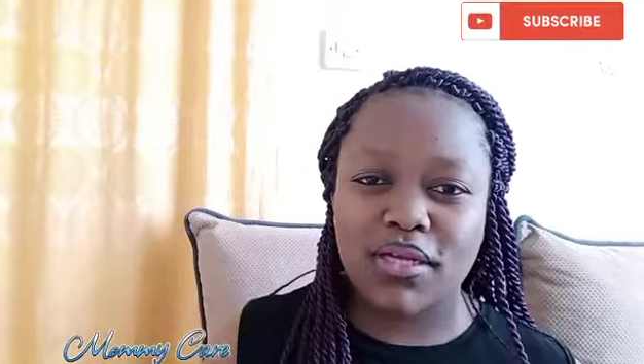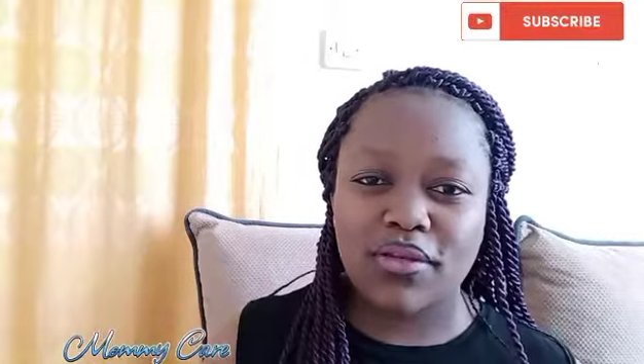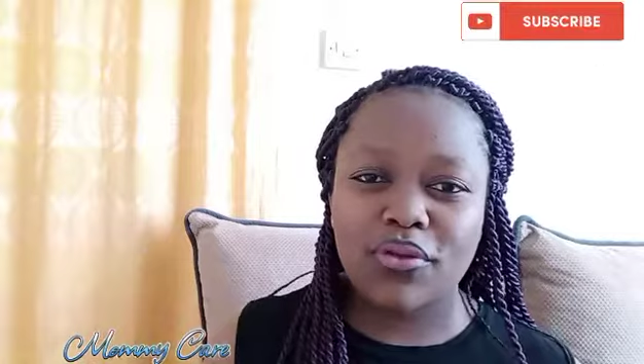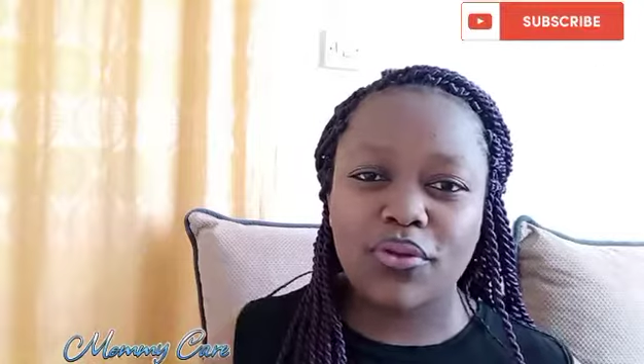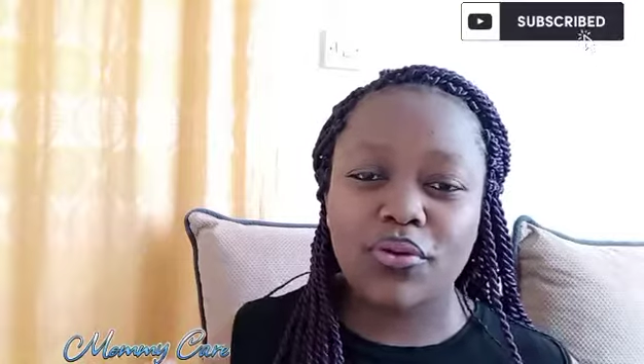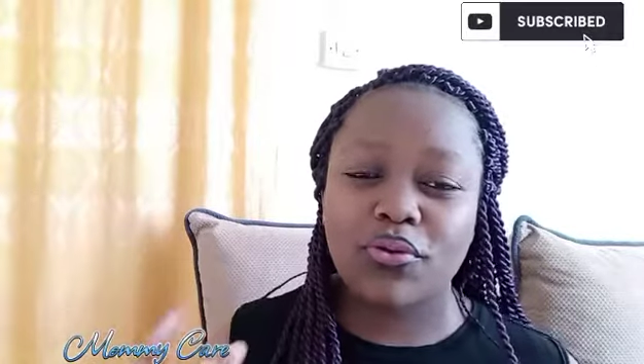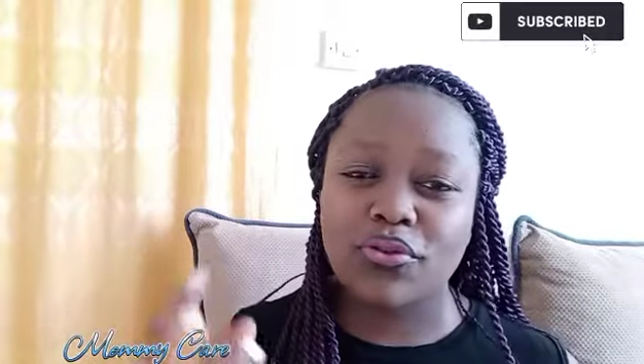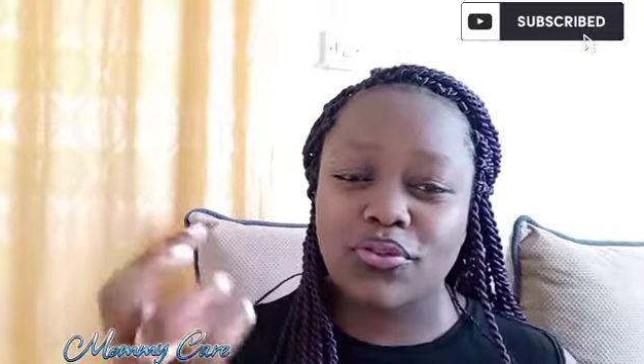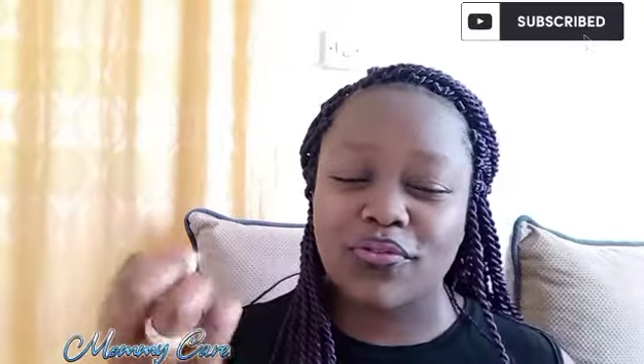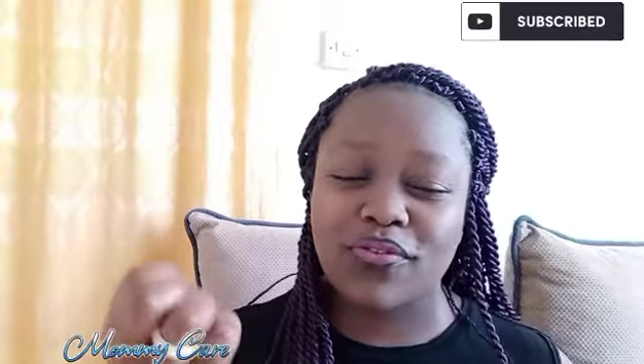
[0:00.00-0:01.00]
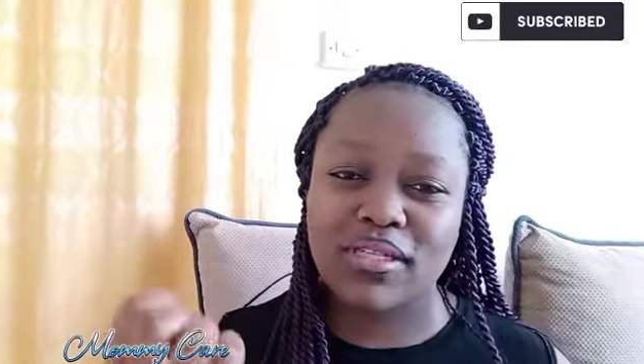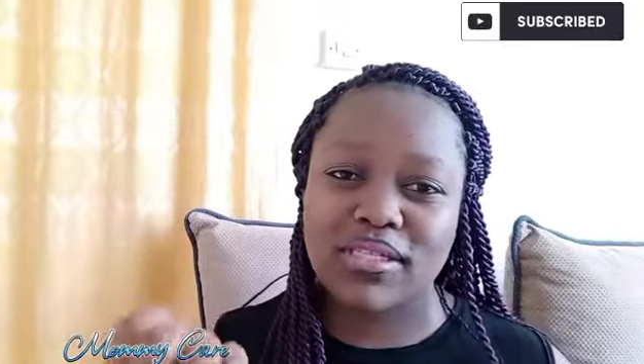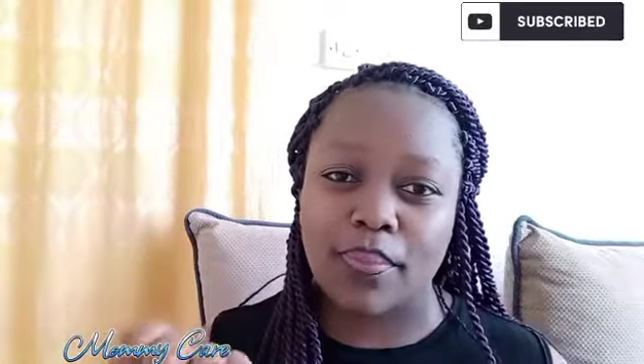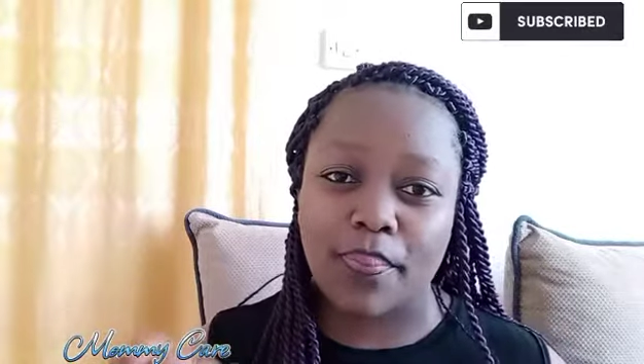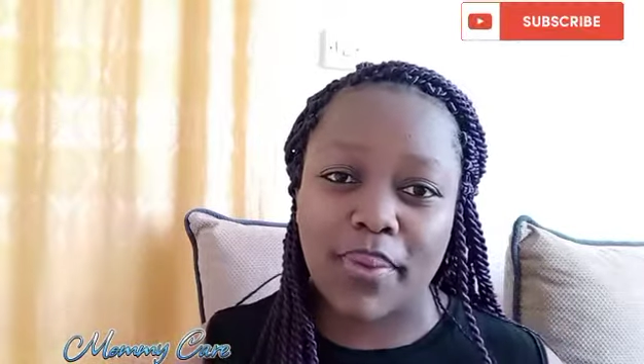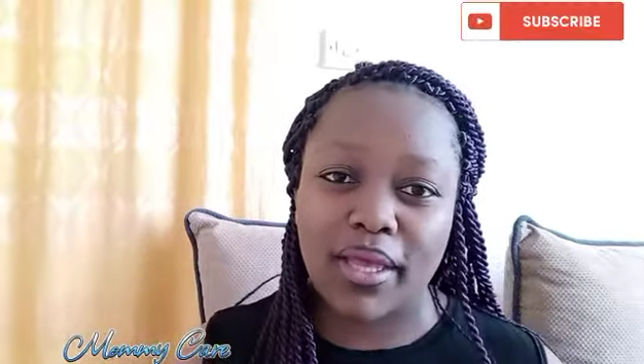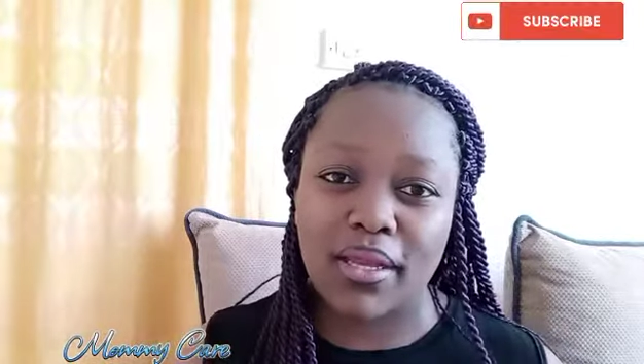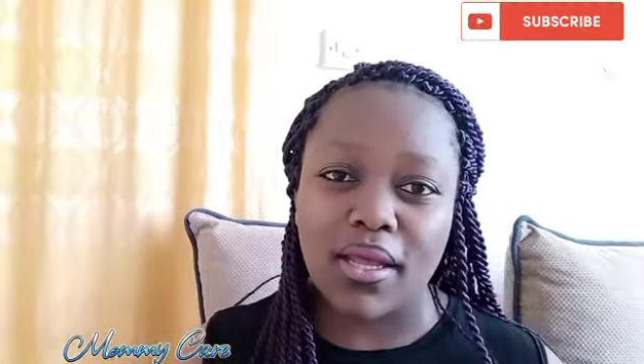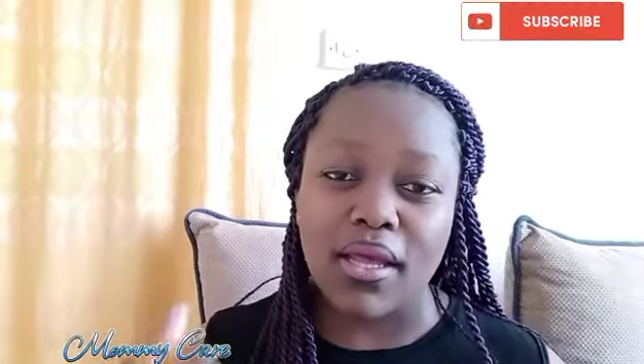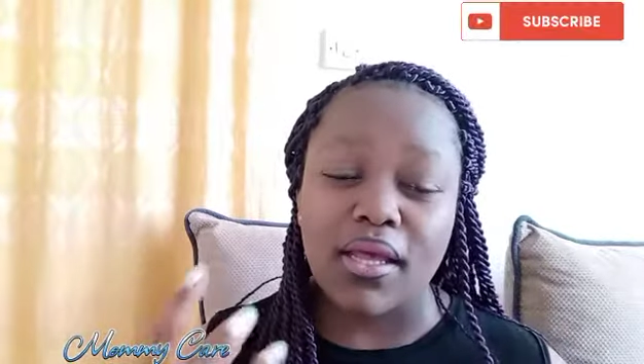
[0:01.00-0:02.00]
You're going to feel some
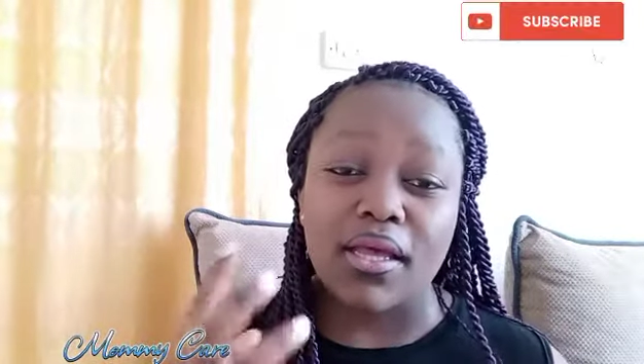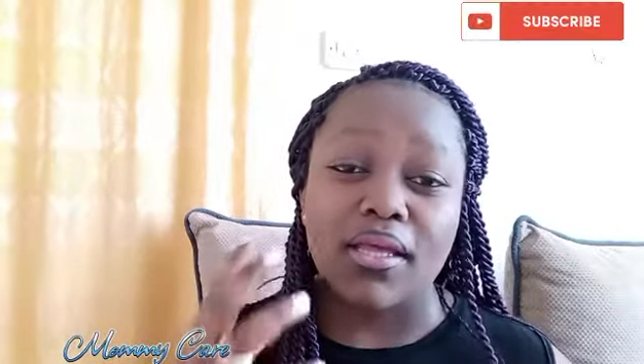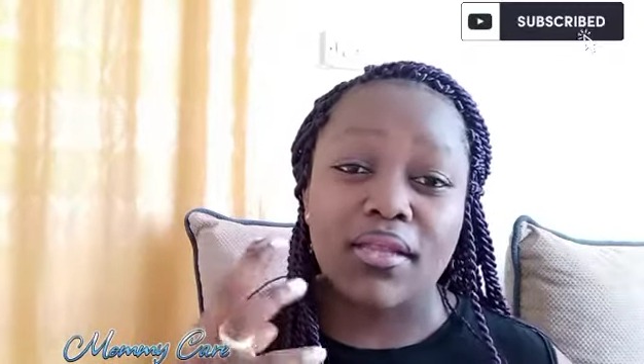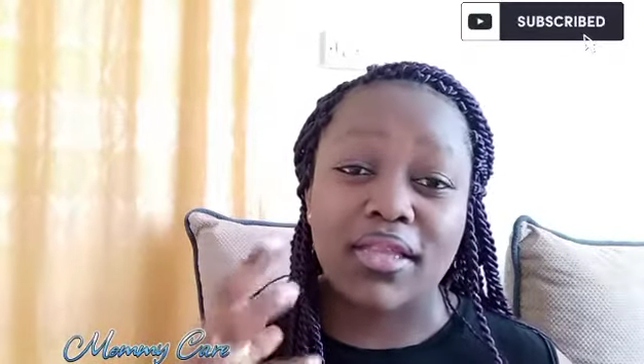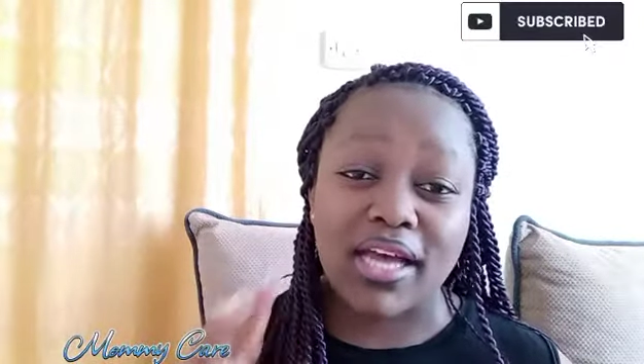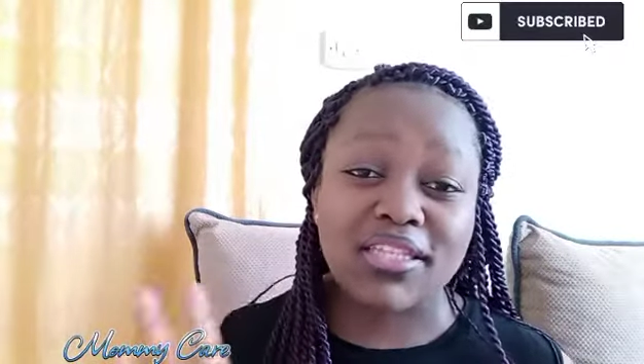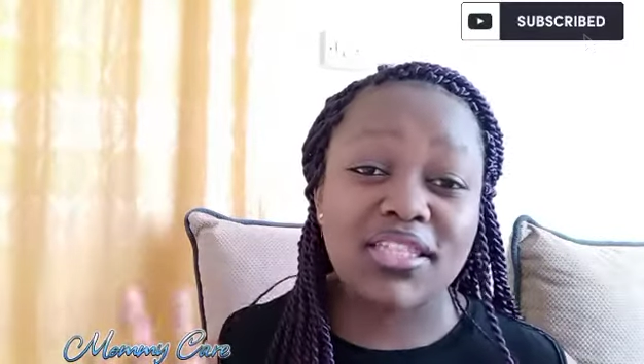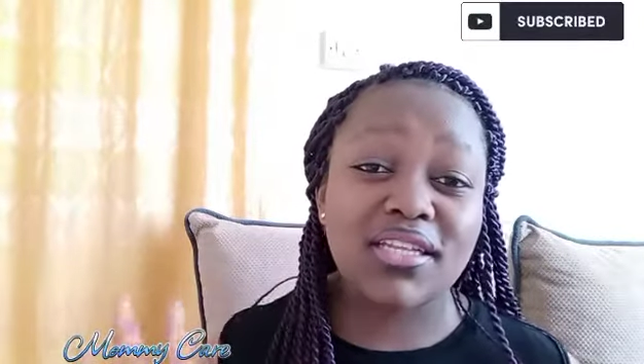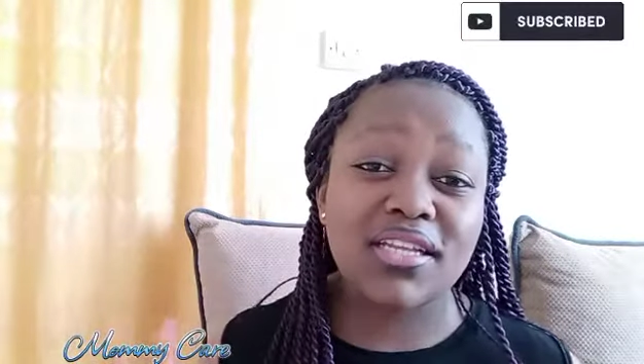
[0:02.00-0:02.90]
pain. That